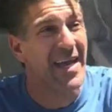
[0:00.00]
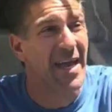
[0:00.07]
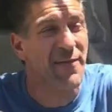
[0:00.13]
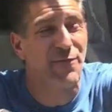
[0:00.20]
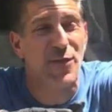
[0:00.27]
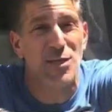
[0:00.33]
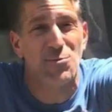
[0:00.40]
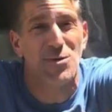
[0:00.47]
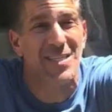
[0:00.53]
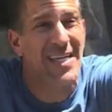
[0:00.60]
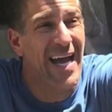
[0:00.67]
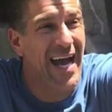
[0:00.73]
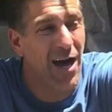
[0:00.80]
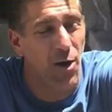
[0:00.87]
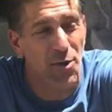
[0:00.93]
If this was
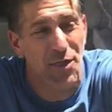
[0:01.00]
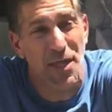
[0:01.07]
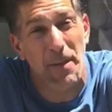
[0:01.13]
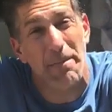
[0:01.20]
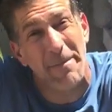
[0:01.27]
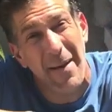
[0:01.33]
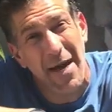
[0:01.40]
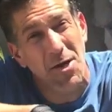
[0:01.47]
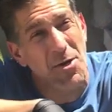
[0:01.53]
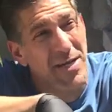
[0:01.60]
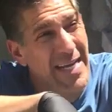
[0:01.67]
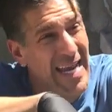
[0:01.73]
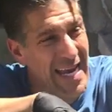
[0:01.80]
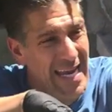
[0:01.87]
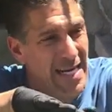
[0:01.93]
a healthy,
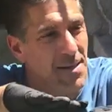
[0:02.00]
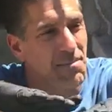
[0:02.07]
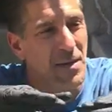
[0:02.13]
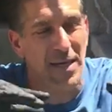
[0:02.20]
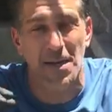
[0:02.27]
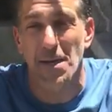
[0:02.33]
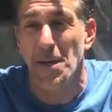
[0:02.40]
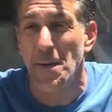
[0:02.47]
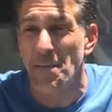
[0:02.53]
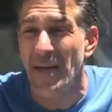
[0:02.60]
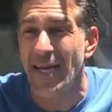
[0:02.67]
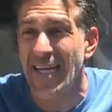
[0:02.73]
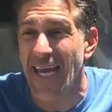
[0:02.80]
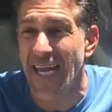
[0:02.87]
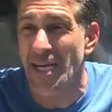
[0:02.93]
better canopy,
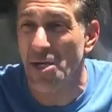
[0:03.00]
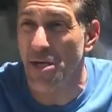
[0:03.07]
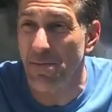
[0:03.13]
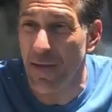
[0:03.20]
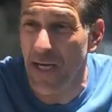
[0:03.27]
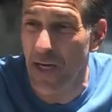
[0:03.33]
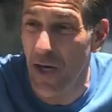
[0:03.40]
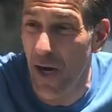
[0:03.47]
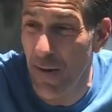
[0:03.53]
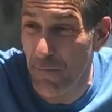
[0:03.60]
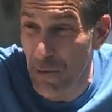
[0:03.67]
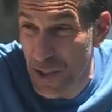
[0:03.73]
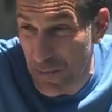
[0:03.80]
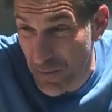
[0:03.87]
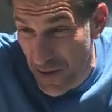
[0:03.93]
and again, it could be
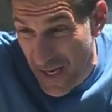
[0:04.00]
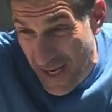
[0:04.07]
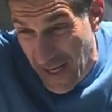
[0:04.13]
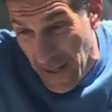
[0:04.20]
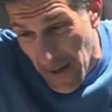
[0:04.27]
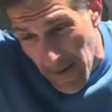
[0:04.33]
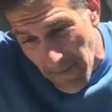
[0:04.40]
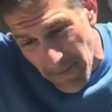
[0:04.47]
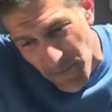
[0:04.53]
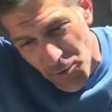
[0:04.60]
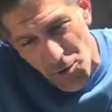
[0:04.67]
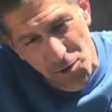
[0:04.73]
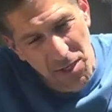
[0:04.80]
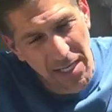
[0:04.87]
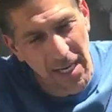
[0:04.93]
accomplished by
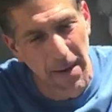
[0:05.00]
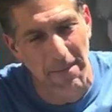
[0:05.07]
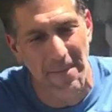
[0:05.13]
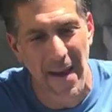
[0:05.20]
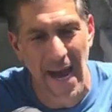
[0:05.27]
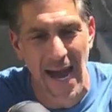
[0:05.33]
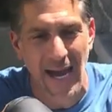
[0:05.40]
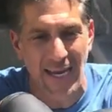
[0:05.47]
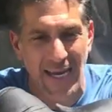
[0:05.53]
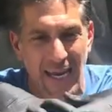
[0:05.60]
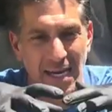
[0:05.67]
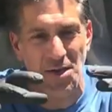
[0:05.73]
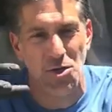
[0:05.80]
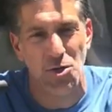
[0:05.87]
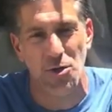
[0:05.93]
pruning it
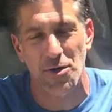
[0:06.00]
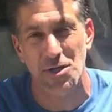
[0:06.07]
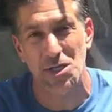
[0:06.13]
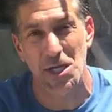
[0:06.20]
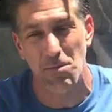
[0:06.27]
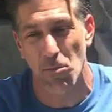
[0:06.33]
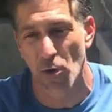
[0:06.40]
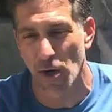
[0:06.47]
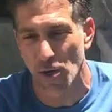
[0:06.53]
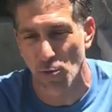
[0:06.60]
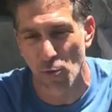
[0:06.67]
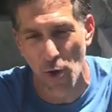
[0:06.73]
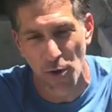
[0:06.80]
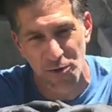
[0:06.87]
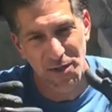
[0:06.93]
back and encouraging more
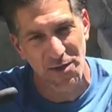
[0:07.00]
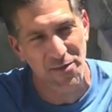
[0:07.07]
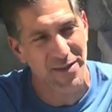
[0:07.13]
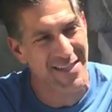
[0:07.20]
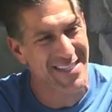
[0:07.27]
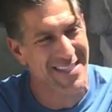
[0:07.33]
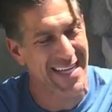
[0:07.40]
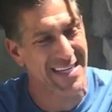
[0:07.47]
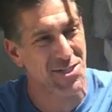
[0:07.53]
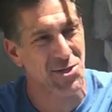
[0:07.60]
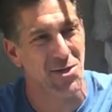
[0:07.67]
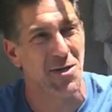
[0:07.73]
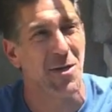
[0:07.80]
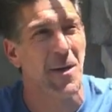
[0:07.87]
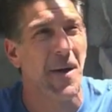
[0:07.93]
growth near the
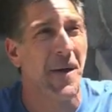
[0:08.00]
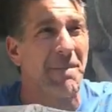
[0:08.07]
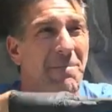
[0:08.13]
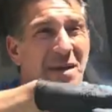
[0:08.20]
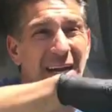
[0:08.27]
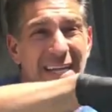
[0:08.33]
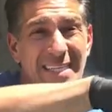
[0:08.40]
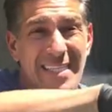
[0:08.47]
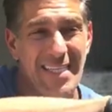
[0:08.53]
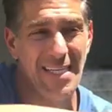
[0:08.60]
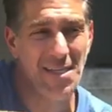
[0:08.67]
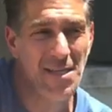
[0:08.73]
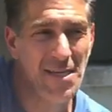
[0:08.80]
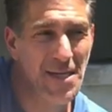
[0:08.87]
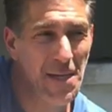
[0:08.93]
center, but
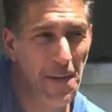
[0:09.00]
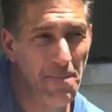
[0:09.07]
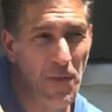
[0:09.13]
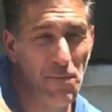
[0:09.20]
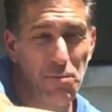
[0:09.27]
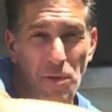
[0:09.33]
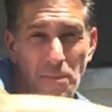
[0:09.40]
ideally, the